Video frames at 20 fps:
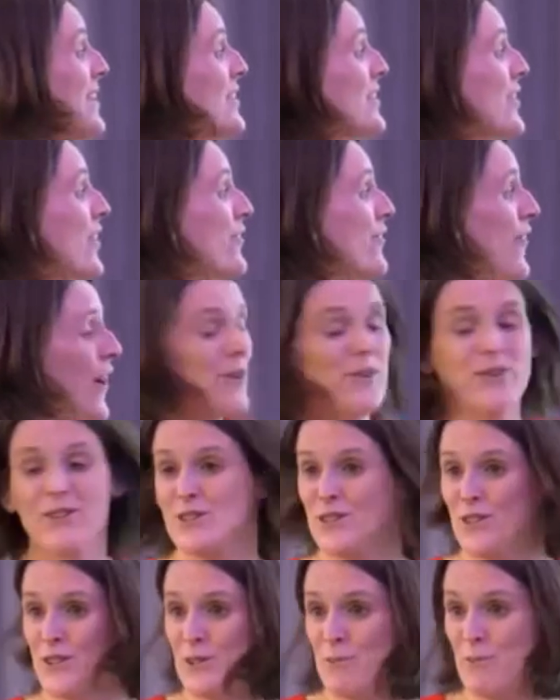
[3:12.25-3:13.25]
So
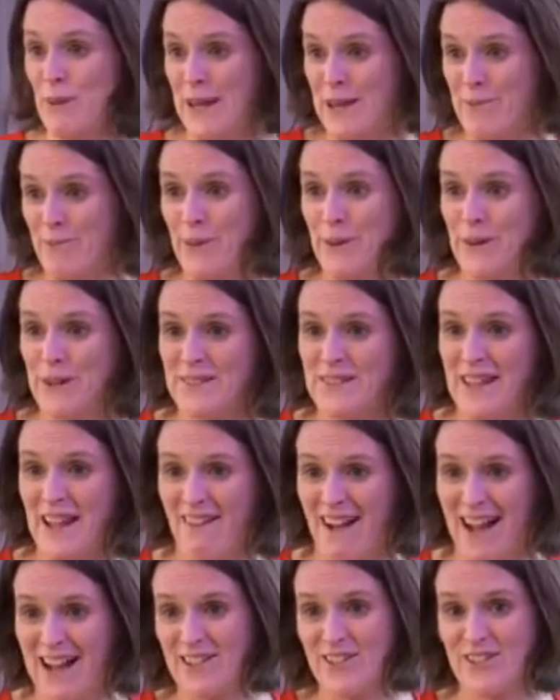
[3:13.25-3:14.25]
focus on the people and
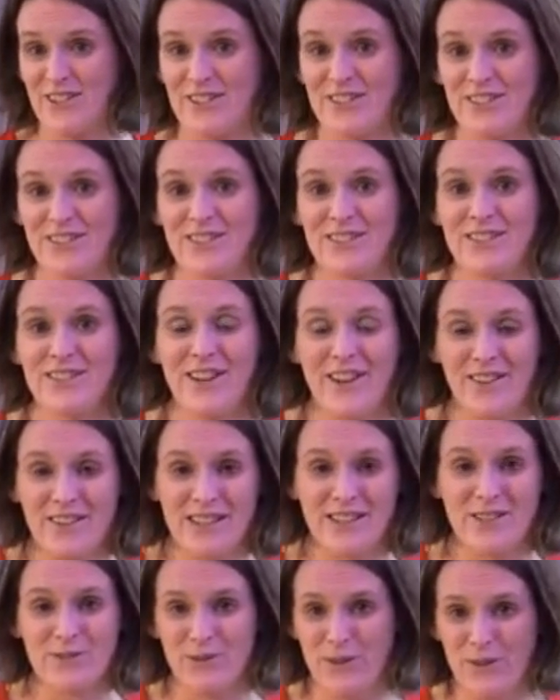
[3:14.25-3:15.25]
their actions. You don't
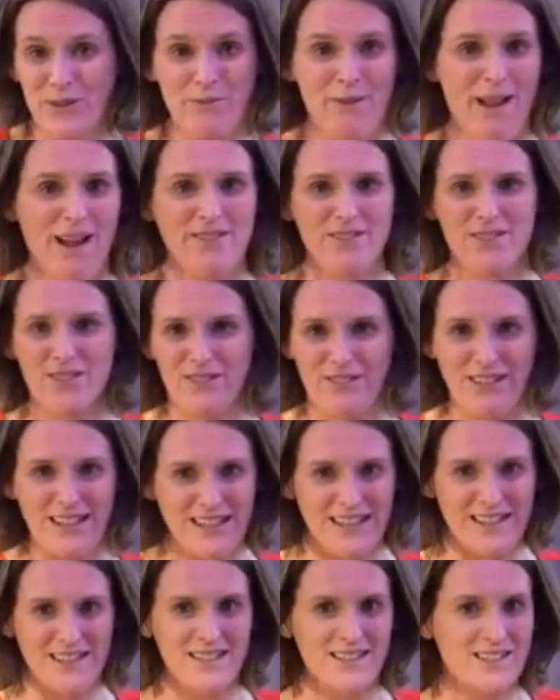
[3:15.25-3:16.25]
need to worry about
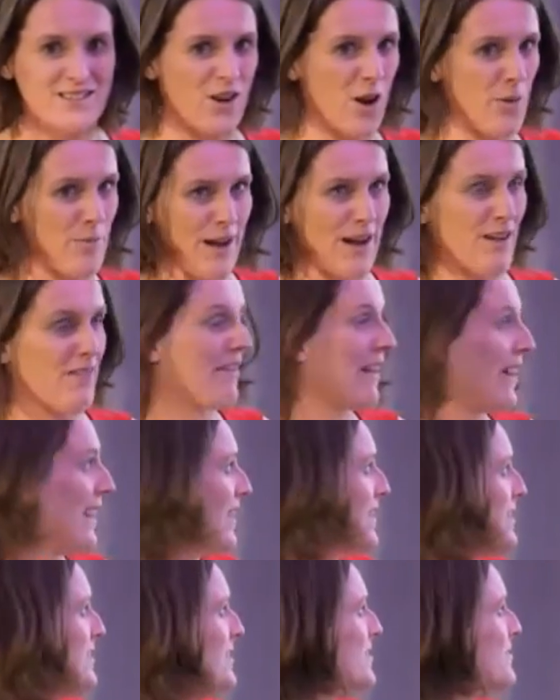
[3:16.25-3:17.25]
screens. It's not about
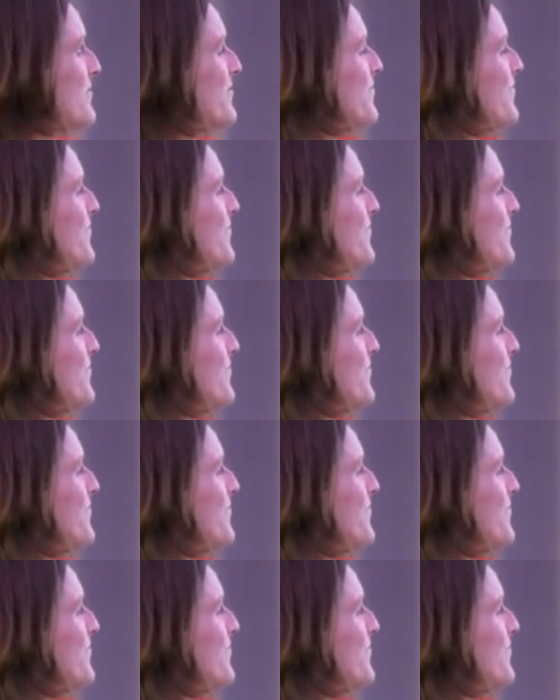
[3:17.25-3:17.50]
that.